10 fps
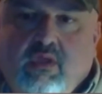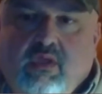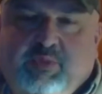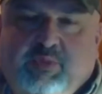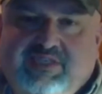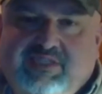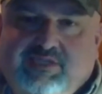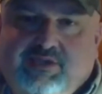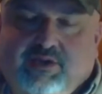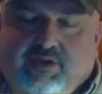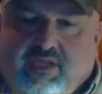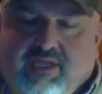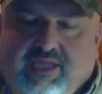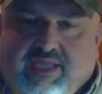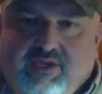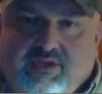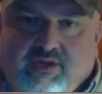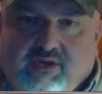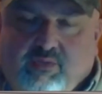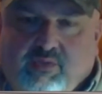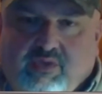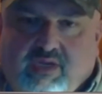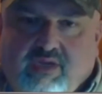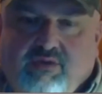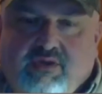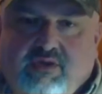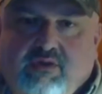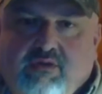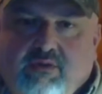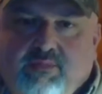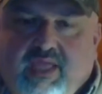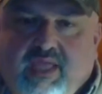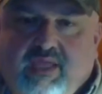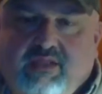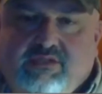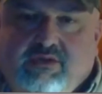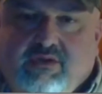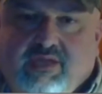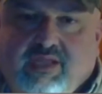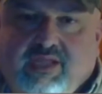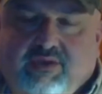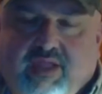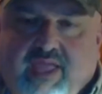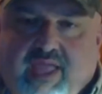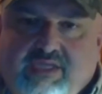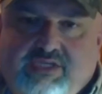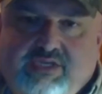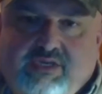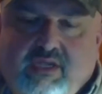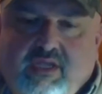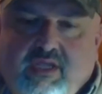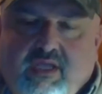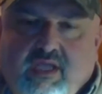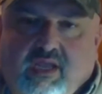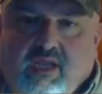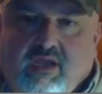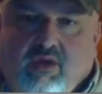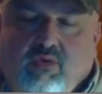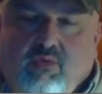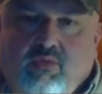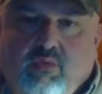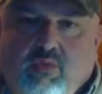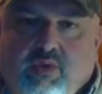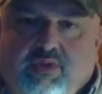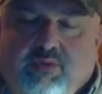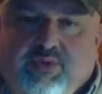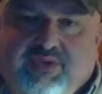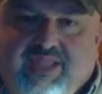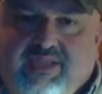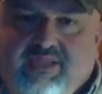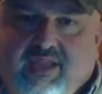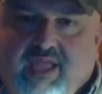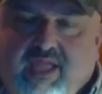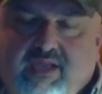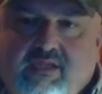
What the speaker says: Especially a turkey, a hen turkey, when they know that they're going to be starting to lay their hatch, and they know where they're protected at,